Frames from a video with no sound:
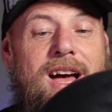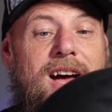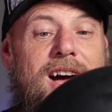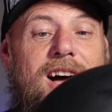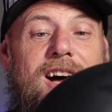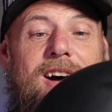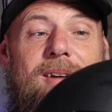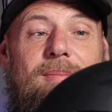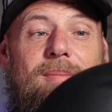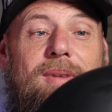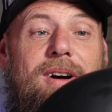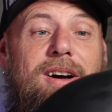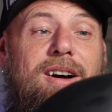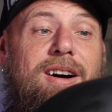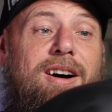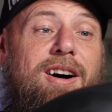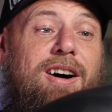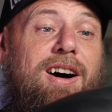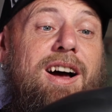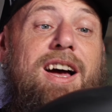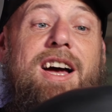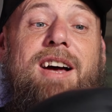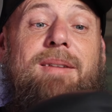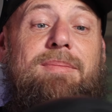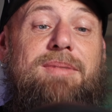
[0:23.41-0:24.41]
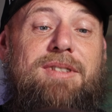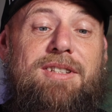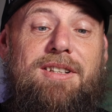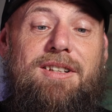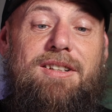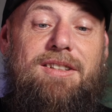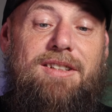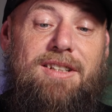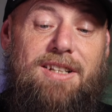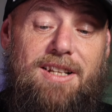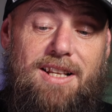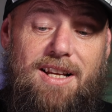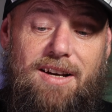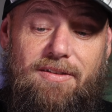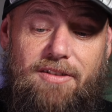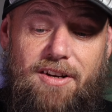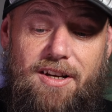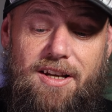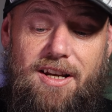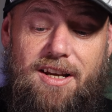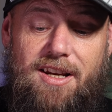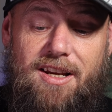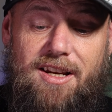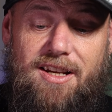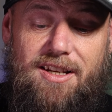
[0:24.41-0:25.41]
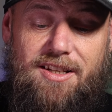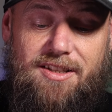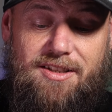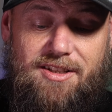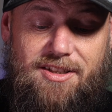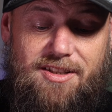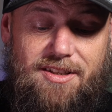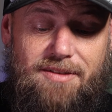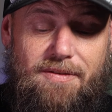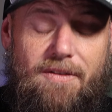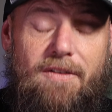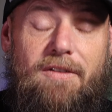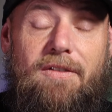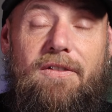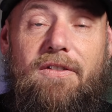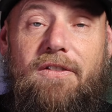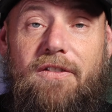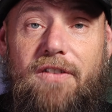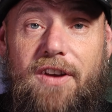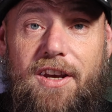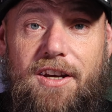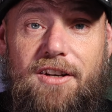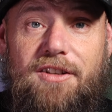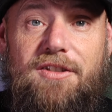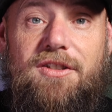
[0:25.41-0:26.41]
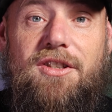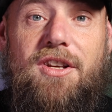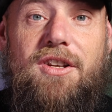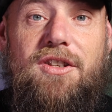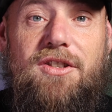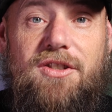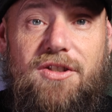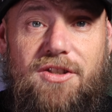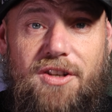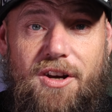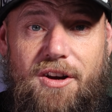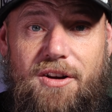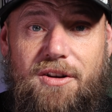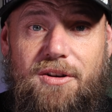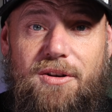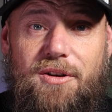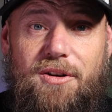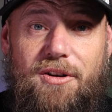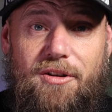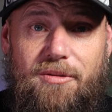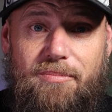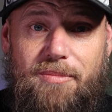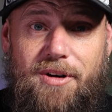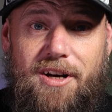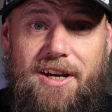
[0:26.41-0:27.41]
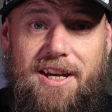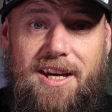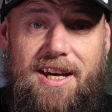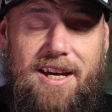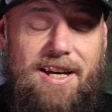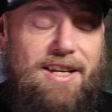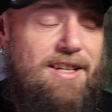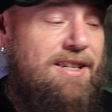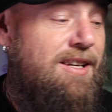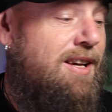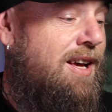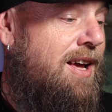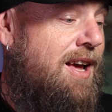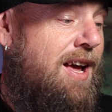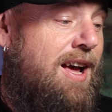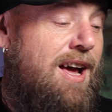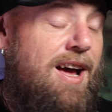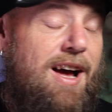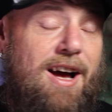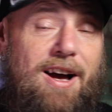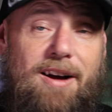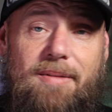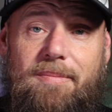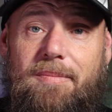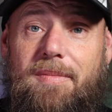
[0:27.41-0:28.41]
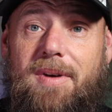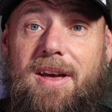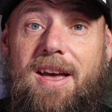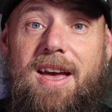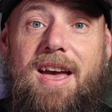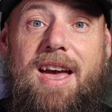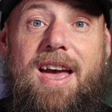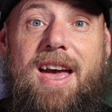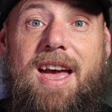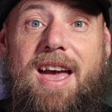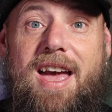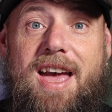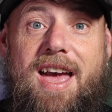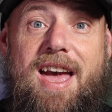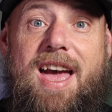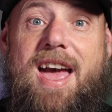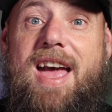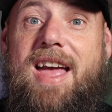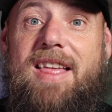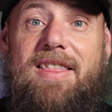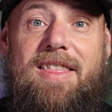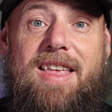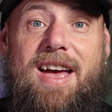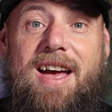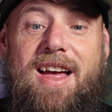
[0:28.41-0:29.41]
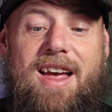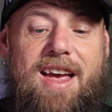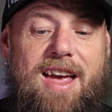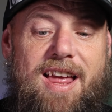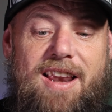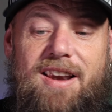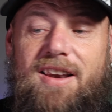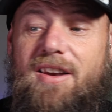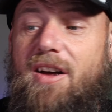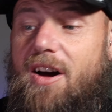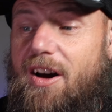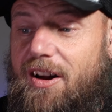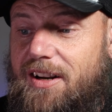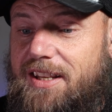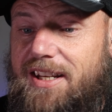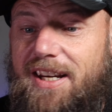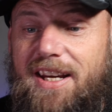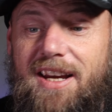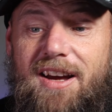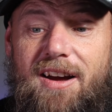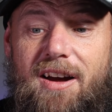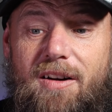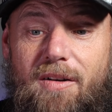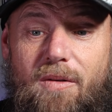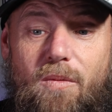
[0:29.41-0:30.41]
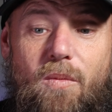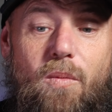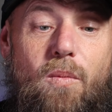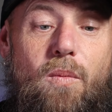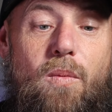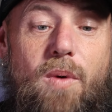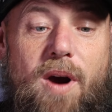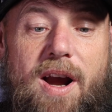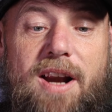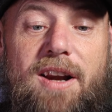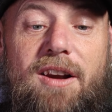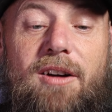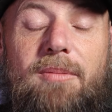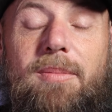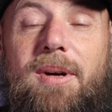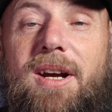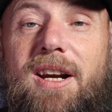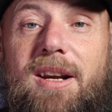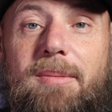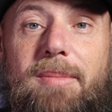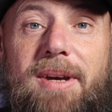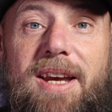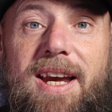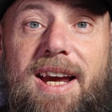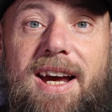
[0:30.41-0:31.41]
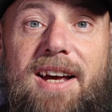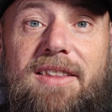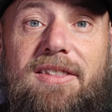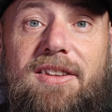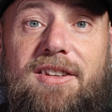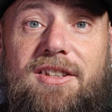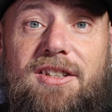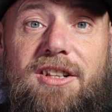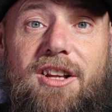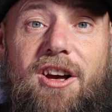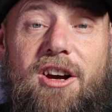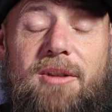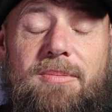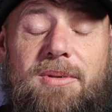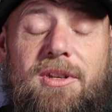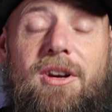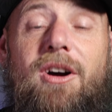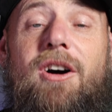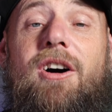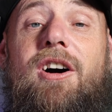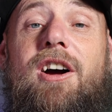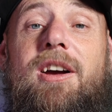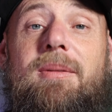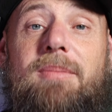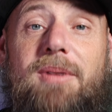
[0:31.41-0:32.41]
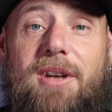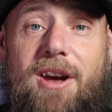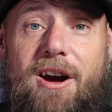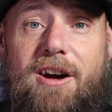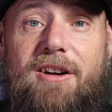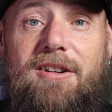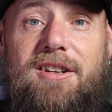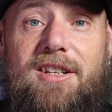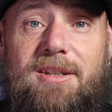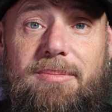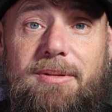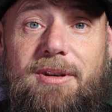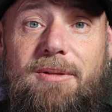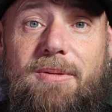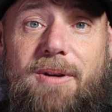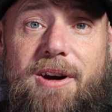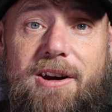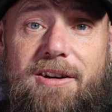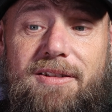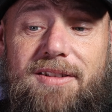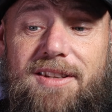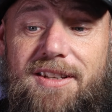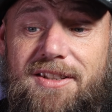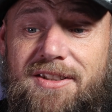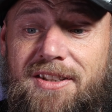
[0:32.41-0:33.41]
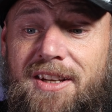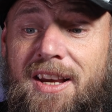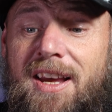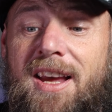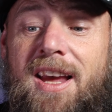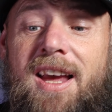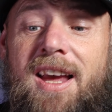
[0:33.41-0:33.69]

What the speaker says: I absolutely love it. It feels so good on my head, and I tell you, when I'm going to be out in the slopes, I'm going to be wearing this.